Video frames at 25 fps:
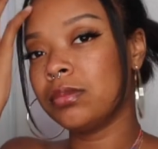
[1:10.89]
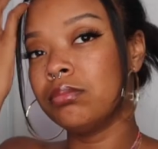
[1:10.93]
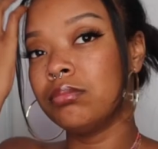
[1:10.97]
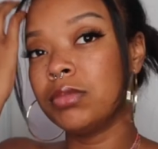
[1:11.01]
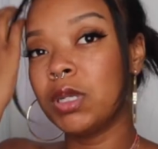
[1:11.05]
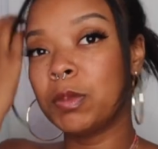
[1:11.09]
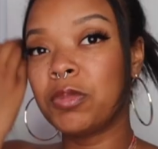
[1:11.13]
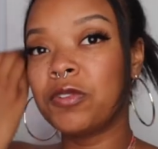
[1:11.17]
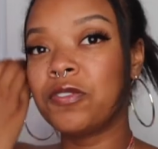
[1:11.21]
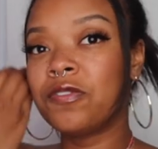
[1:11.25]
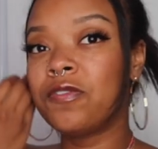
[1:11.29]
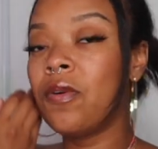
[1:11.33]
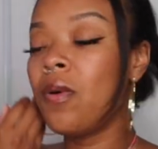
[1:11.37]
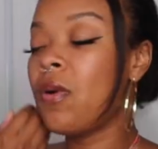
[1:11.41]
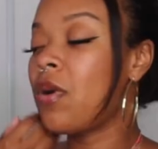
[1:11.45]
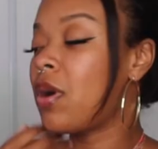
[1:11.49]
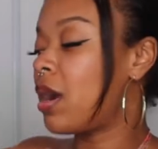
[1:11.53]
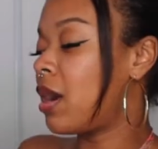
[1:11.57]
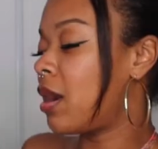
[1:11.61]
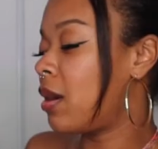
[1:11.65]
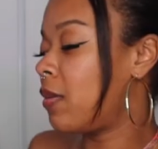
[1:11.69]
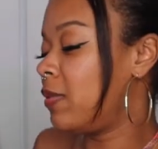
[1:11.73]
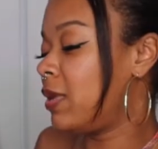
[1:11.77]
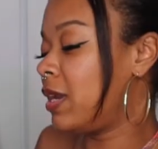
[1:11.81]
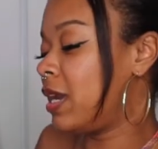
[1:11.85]
But
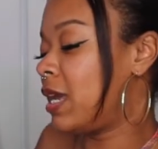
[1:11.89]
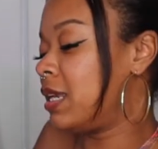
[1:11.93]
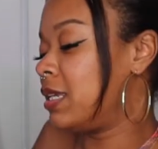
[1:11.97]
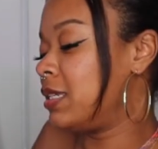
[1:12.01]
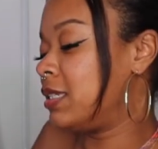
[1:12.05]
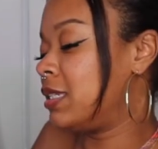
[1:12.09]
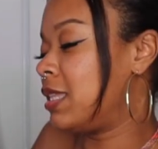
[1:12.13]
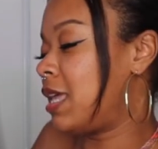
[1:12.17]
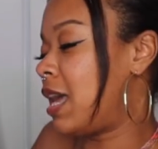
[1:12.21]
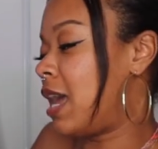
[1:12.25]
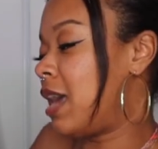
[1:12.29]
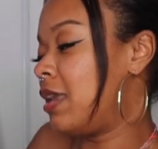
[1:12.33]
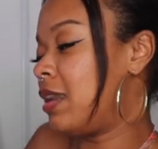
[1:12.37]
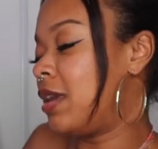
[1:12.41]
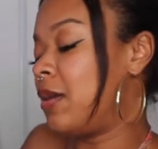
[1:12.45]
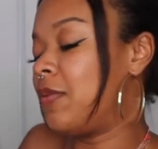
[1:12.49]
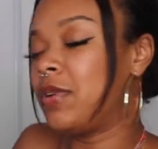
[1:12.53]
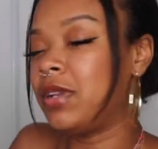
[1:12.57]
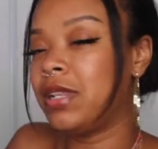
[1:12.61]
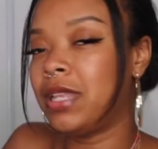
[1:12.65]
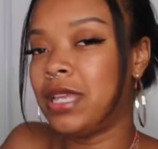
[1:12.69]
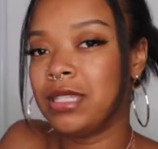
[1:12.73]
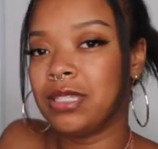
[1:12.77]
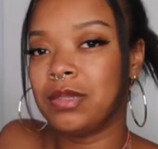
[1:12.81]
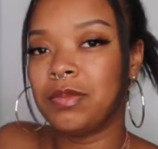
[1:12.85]
before we get into that, I want
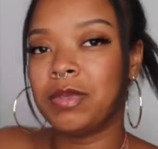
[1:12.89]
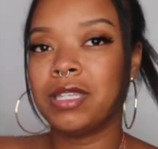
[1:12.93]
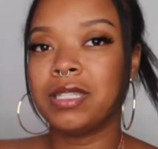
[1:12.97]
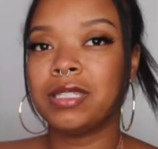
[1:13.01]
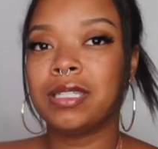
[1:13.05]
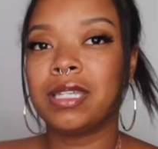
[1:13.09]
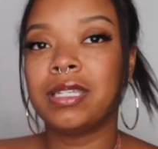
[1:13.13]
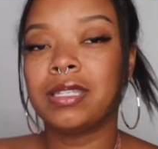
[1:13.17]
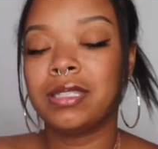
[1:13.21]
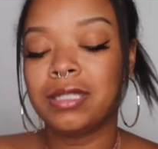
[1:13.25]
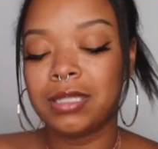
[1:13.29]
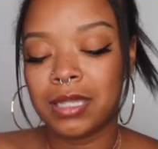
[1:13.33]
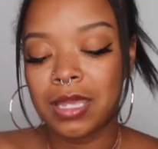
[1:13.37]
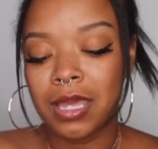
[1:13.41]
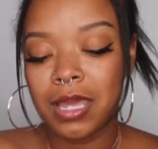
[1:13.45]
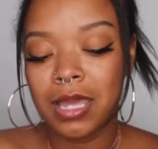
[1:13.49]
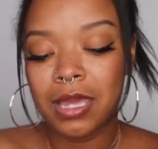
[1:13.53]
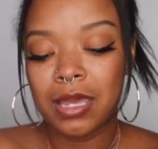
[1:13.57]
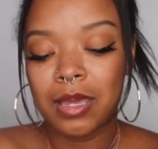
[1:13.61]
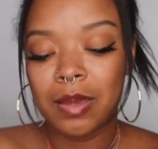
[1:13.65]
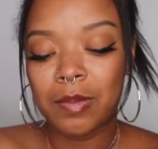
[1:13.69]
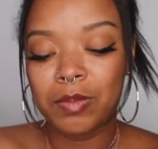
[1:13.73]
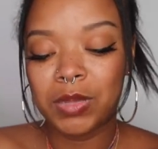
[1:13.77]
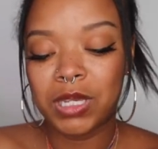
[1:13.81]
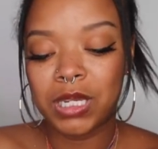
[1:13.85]
to light some incense
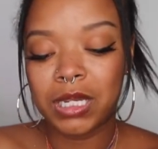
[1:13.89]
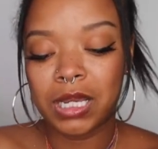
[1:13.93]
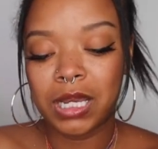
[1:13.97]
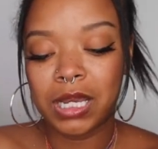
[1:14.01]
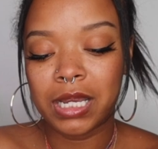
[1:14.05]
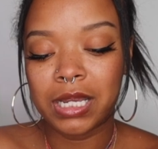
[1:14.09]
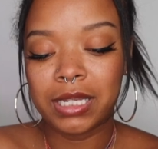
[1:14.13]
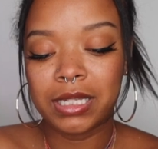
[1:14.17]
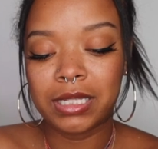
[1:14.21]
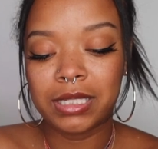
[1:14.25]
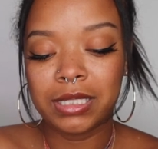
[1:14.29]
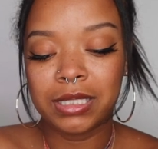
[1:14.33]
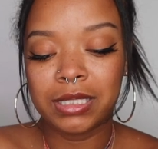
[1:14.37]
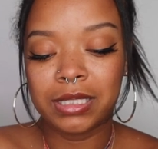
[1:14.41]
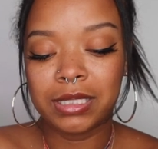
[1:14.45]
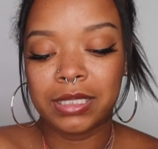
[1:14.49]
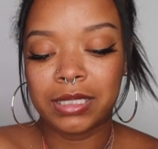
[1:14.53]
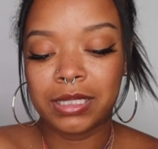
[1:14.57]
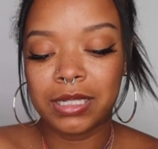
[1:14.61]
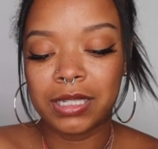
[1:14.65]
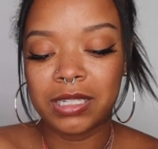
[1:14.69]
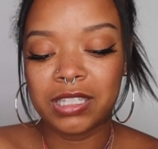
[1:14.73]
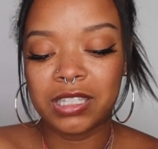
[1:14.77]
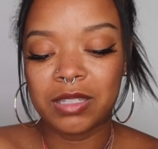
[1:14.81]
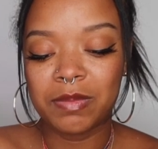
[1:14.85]
because
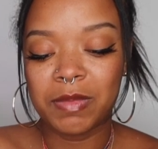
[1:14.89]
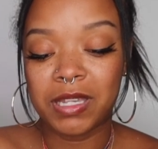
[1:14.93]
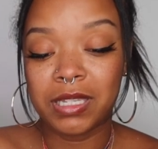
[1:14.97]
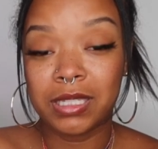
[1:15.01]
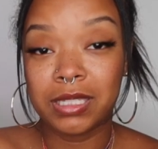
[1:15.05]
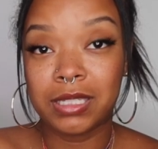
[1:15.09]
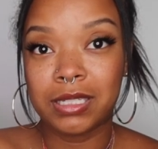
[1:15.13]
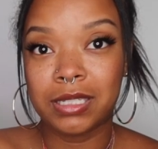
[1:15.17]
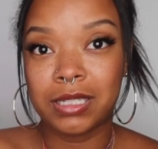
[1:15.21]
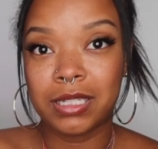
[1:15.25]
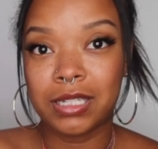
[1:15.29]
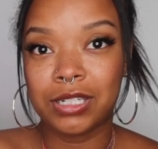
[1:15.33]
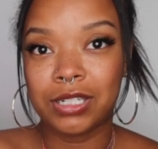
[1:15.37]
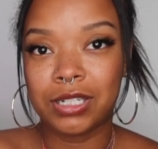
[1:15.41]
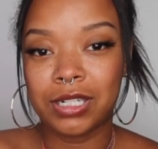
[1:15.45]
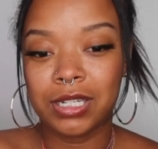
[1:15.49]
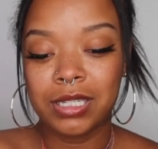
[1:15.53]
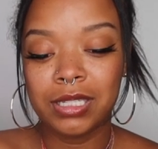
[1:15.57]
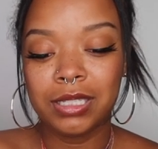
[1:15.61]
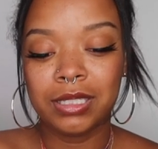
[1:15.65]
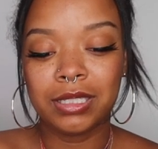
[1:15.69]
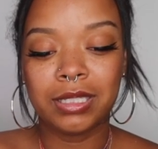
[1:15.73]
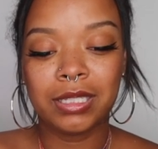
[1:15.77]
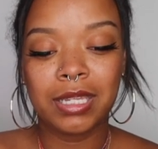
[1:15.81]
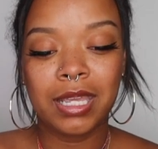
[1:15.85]
it smells
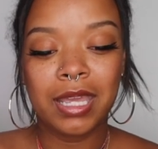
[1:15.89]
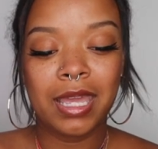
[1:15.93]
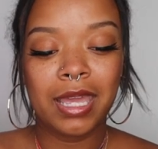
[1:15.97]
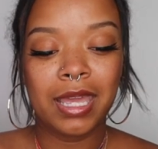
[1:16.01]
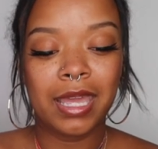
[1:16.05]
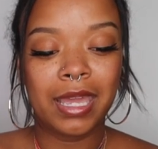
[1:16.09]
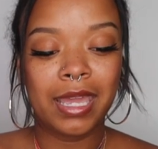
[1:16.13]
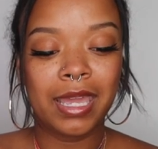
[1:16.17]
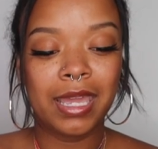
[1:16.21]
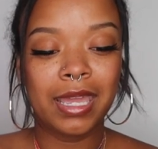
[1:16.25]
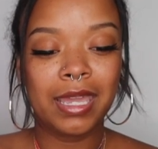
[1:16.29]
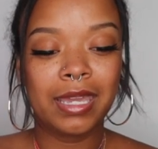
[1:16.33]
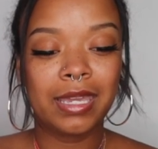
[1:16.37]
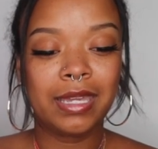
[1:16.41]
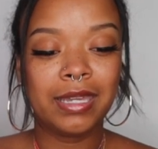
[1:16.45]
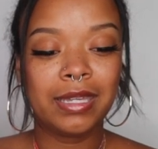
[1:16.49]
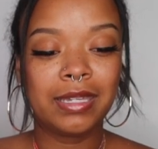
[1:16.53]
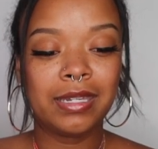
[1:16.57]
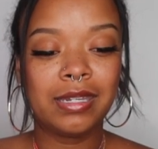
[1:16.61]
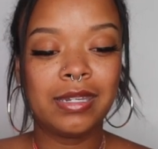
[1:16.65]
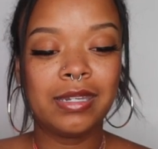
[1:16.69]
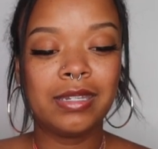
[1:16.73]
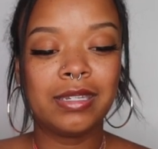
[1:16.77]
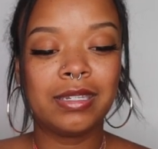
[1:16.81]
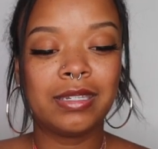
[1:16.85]
delicious
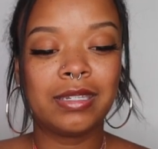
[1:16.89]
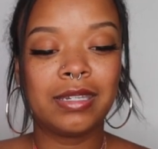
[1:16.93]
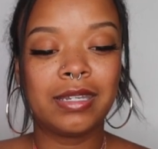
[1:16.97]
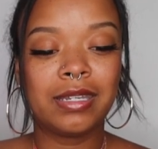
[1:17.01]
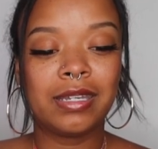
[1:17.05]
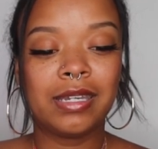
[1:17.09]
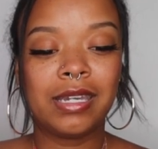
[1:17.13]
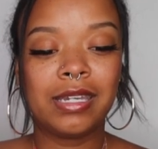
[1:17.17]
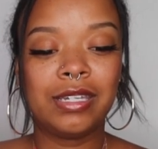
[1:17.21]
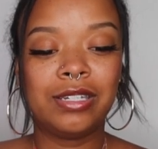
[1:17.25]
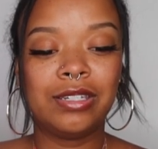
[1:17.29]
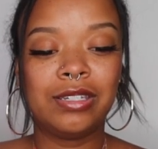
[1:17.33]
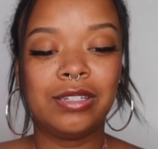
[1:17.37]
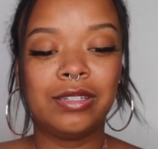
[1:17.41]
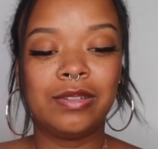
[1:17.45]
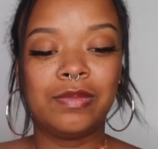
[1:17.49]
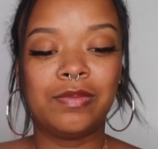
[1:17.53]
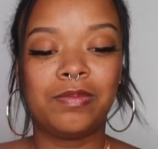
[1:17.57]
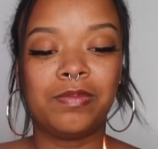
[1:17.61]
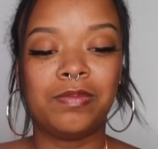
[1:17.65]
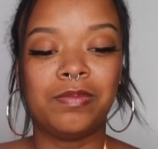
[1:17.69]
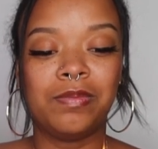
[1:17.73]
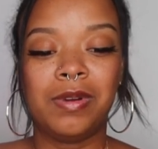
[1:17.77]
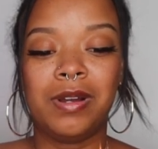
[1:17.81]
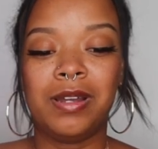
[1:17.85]
and I just
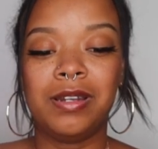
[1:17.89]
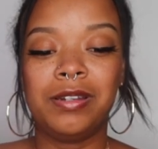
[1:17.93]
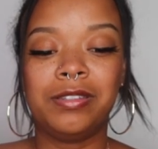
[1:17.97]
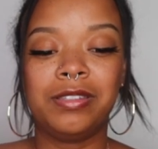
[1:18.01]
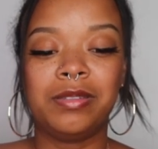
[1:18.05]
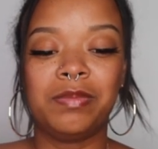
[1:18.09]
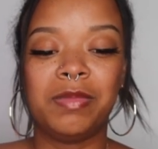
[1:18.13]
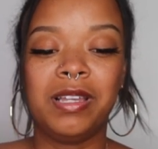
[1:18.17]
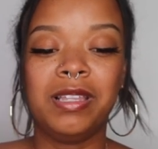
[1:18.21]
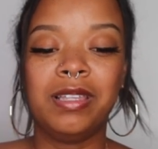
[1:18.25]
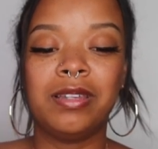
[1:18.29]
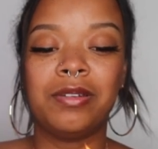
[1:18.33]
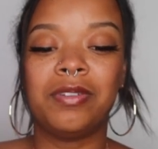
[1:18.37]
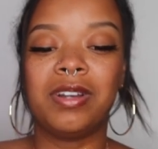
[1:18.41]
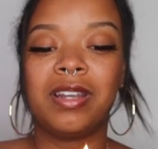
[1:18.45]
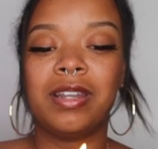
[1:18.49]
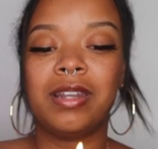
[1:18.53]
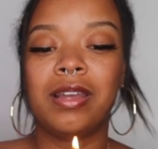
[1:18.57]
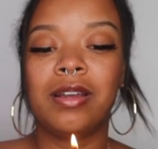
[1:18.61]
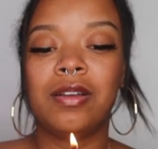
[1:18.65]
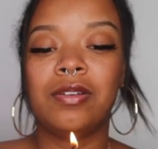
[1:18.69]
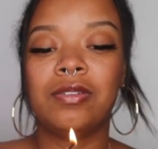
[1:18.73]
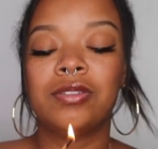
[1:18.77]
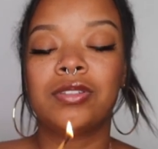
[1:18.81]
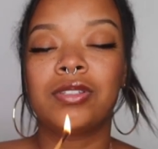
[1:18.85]
want to smell it right
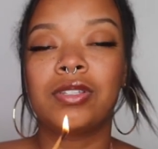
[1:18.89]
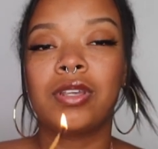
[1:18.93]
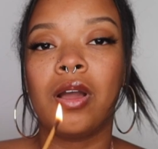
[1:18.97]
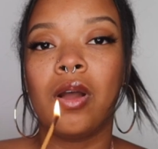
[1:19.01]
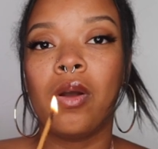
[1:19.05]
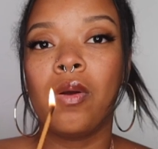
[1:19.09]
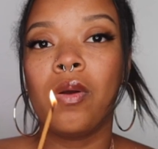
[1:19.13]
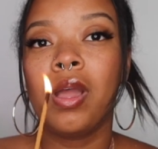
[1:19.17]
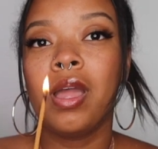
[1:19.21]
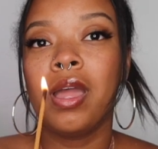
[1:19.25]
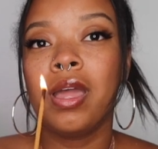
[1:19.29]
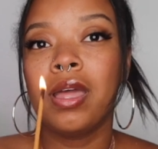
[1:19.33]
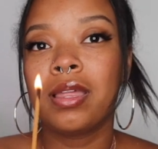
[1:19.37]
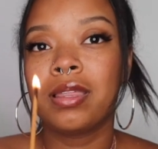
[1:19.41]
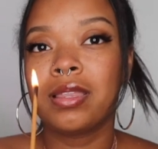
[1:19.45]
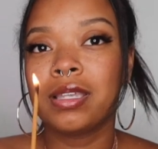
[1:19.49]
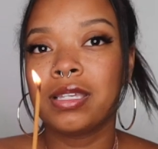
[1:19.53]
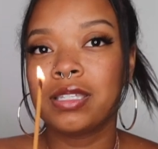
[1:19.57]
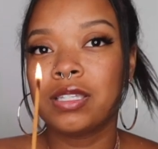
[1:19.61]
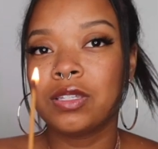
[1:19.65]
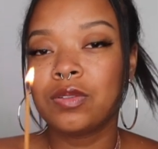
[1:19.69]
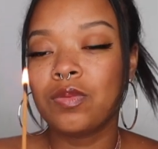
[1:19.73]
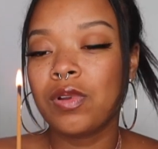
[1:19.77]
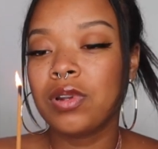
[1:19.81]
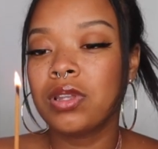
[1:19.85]
now. So
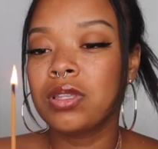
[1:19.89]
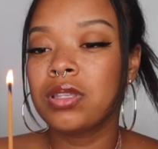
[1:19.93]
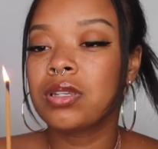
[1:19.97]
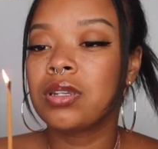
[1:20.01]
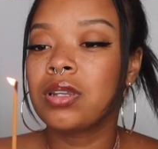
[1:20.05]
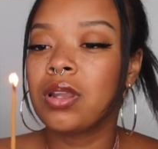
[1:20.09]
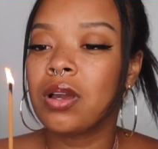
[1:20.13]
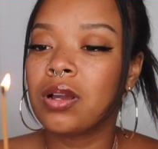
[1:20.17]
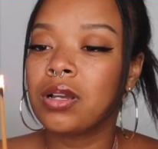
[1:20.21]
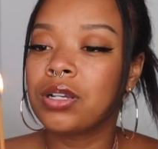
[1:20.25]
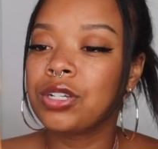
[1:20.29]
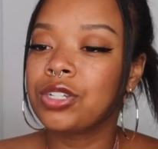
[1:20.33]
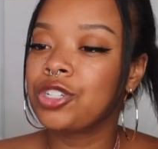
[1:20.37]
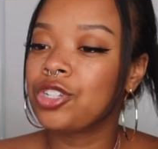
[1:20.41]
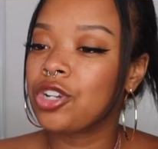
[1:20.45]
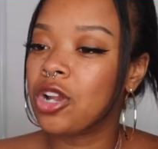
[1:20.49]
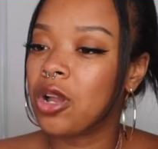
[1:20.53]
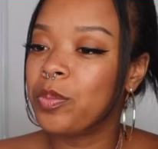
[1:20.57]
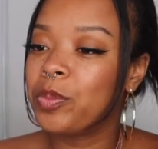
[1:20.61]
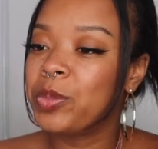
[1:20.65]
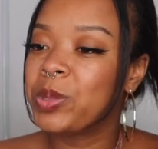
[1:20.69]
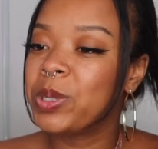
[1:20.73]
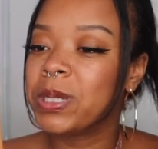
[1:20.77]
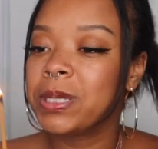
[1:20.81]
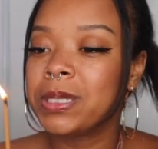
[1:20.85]
this is one of the Nag
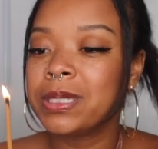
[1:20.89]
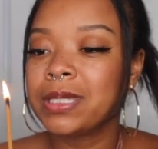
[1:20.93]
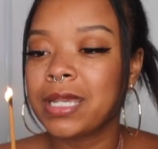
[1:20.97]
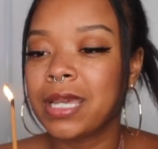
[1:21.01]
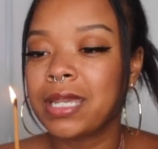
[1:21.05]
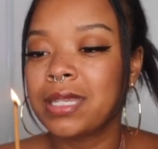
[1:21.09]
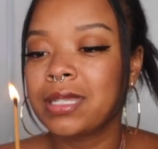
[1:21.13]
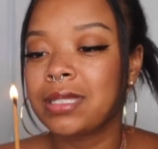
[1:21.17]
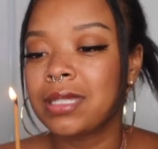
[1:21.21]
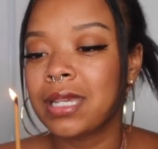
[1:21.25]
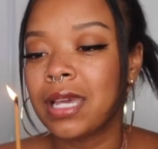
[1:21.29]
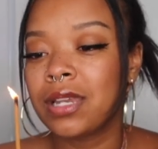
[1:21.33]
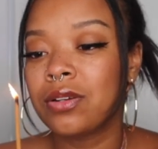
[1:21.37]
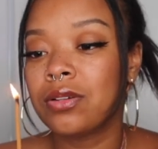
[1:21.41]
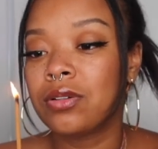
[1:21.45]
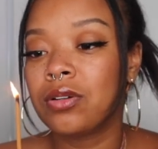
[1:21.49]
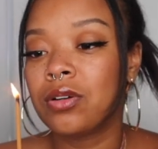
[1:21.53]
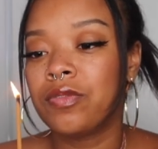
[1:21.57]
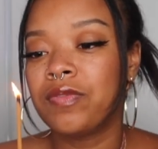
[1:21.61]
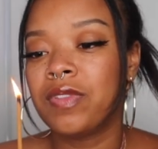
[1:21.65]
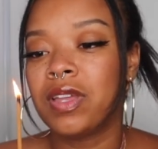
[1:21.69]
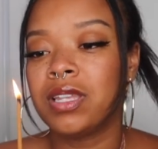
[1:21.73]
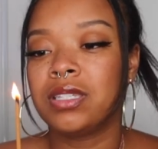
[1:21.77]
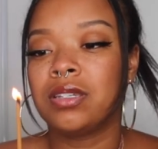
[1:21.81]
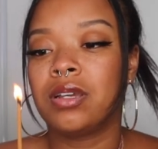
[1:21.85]
Champa scents. I don't know
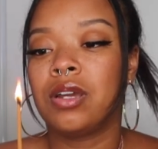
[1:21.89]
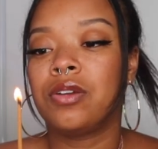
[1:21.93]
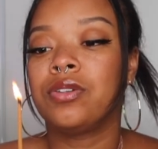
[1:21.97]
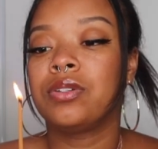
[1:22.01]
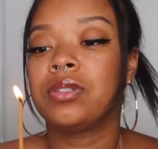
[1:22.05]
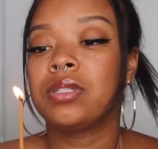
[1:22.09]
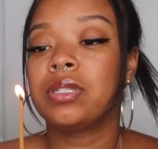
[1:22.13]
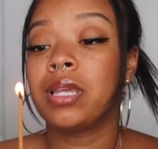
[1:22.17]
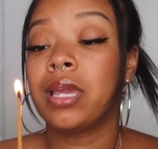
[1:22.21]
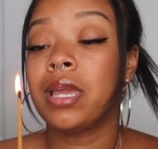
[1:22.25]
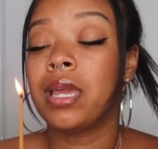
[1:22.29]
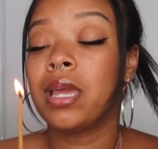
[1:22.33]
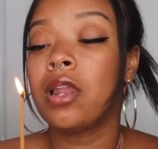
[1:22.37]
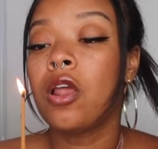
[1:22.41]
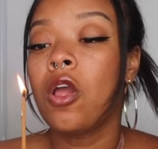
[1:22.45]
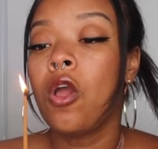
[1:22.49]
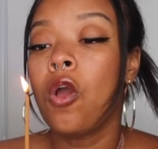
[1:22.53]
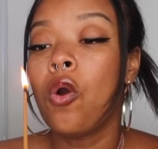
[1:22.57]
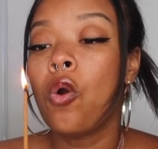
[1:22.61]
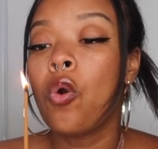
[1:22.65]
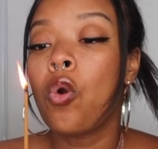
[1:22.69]
if that's how you say it.